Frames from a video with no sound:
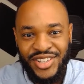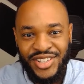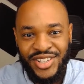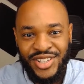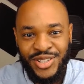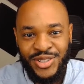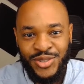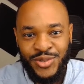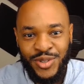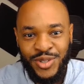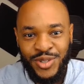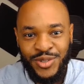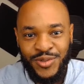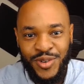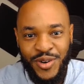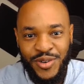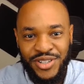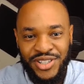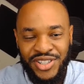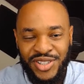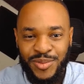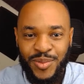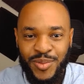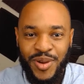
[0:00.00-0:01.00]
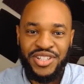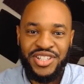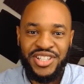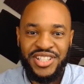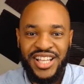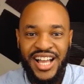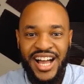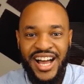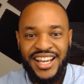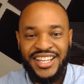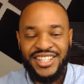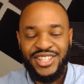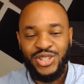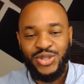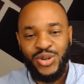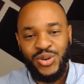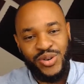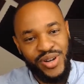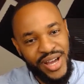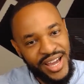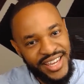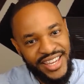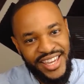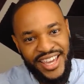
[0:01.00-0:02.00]
is very specialized,
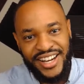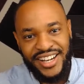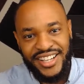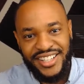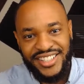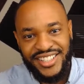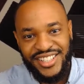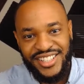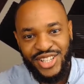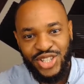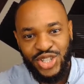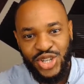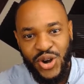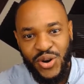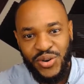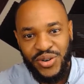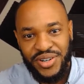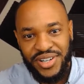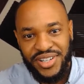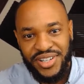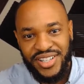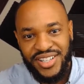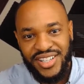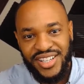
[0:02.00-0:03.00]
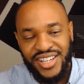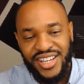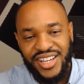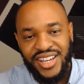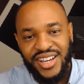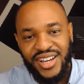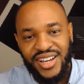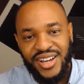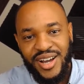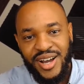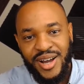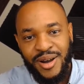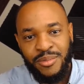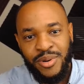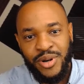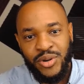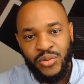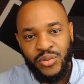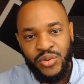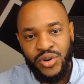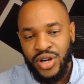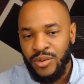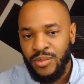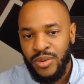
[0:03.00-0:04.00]
so I get it. It's all good. But
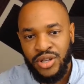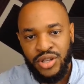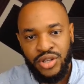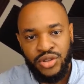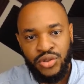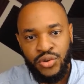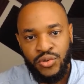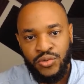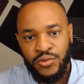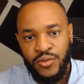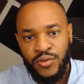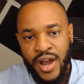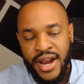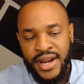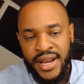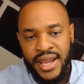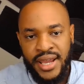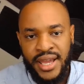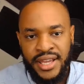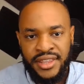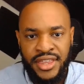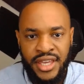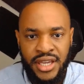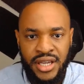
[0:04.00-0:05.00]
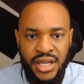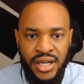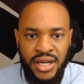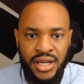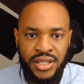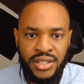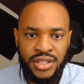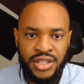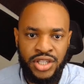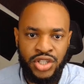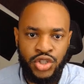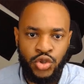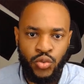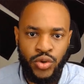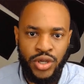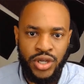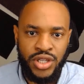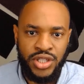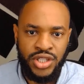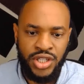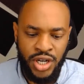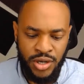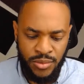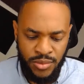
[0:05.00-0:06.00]
we're here Monday through Friday. I think this week
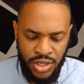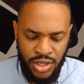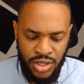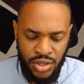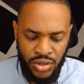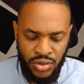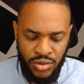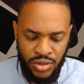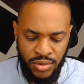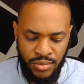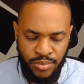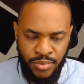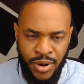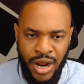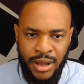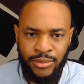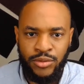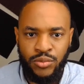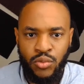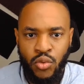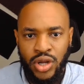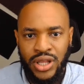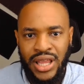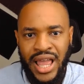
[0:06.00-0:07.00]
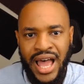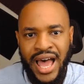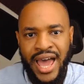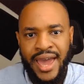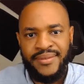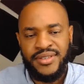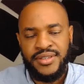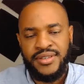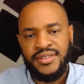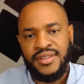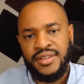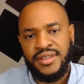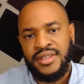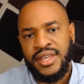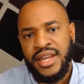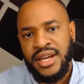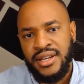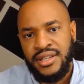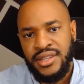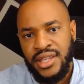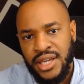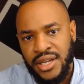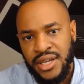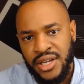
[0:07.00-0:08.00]
is going to be probably more lives than
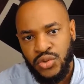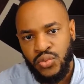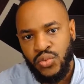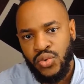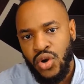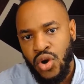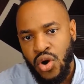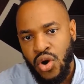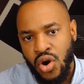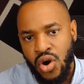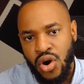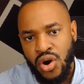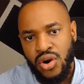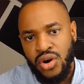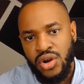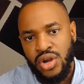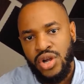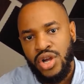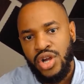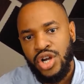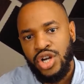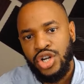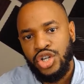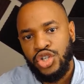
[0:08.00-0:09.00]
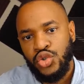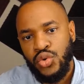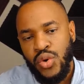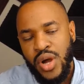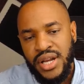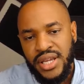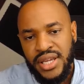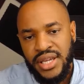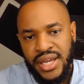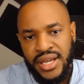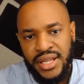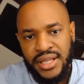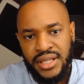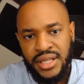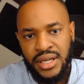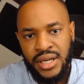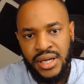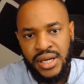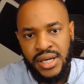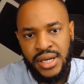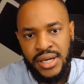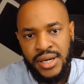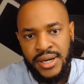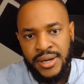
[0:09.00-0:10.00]
anything, because we are trying to get
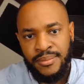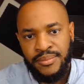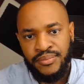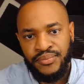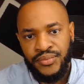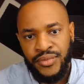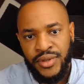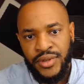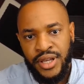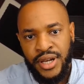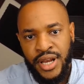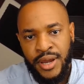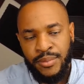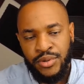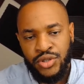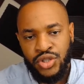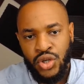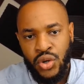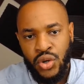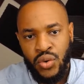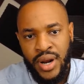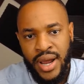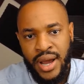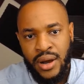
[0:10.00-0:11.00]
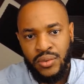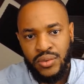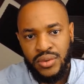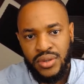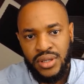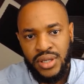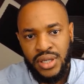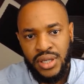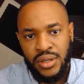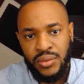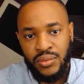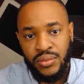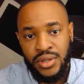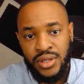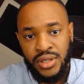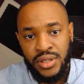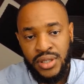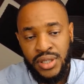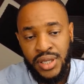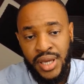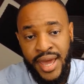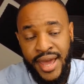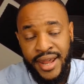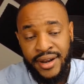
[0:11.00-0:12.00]
an episode out.
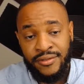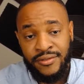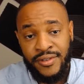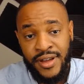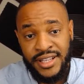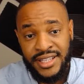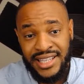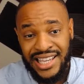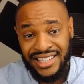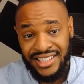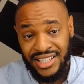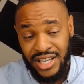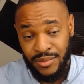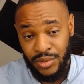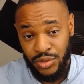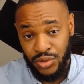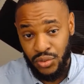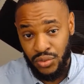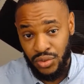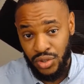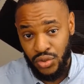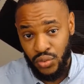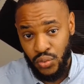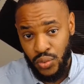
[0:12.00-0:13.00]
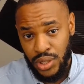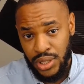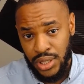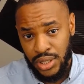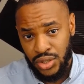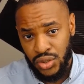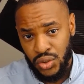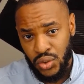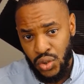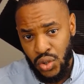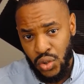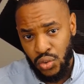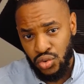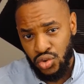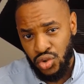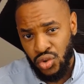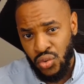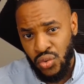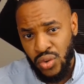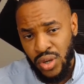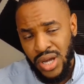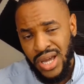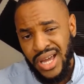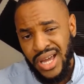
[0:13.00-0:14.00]
We had a fantastic opportunity this weekend to go
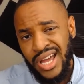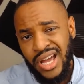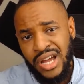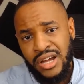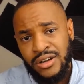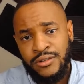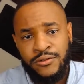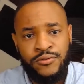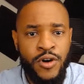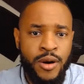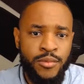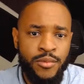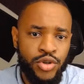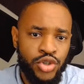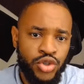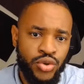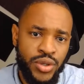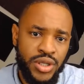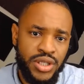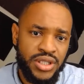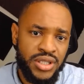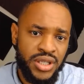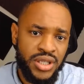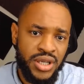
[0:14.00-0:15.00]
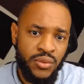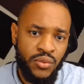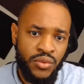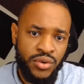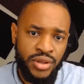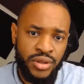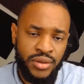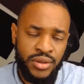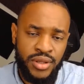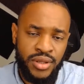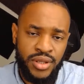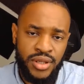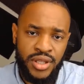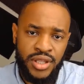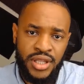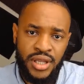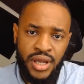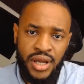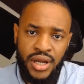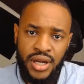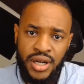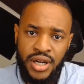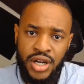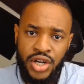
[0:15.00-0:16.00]
to Pharmatrix, one of the
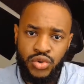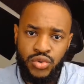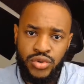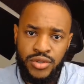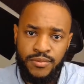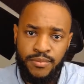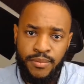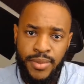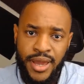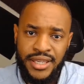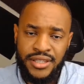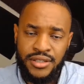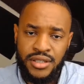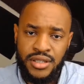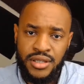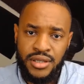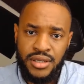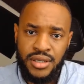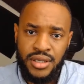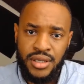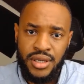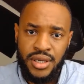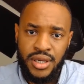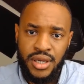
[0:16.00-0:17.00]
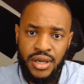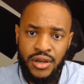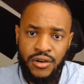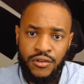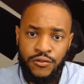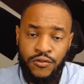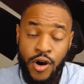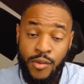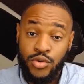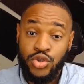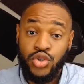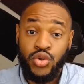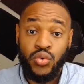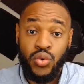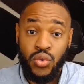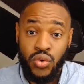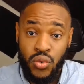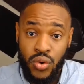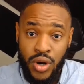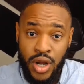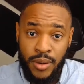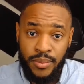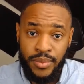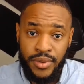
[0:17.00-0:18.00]
country's best pharmaceutical
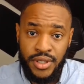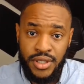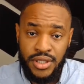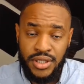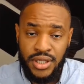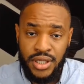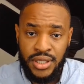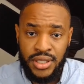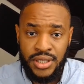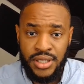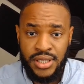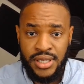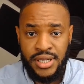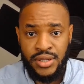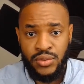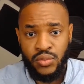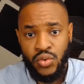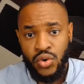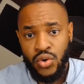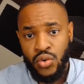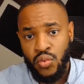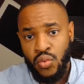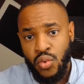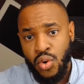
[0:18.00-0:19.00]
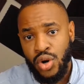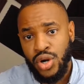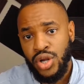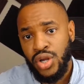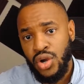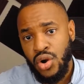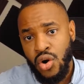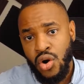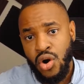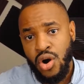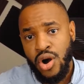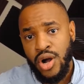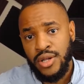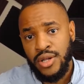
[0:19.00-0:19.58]
companies, and we're working on